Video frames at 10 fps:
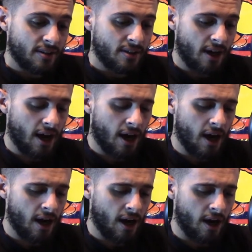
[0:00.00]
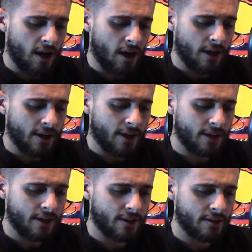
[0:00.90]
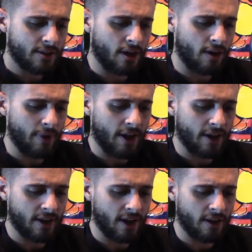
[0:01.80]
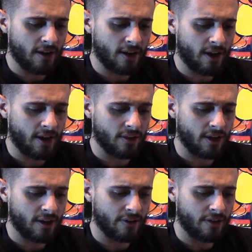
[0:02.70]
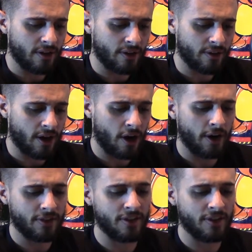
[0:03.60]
oh man, I can't think of the other guy. All right, this